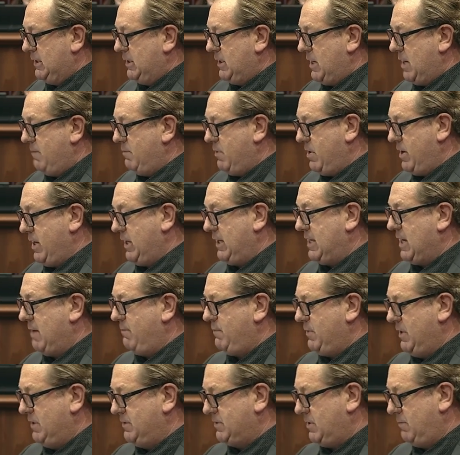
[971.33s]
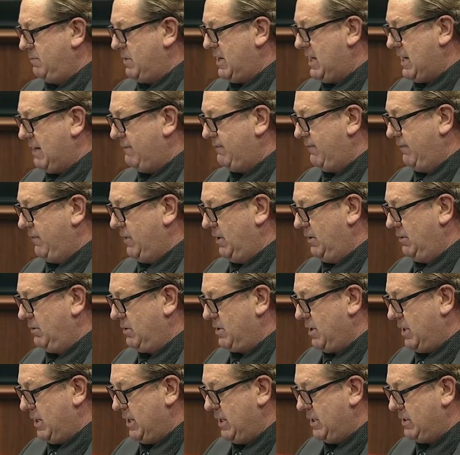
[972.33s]
and mining companies on behalf of the little
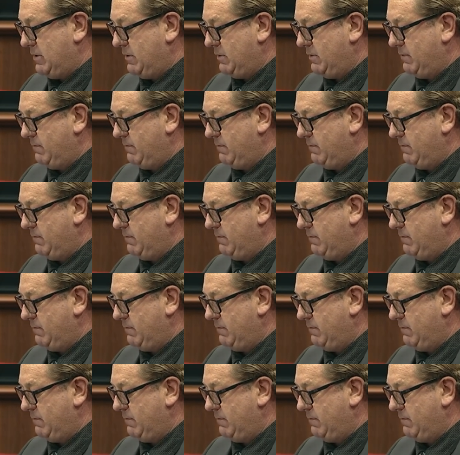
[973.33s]
guy.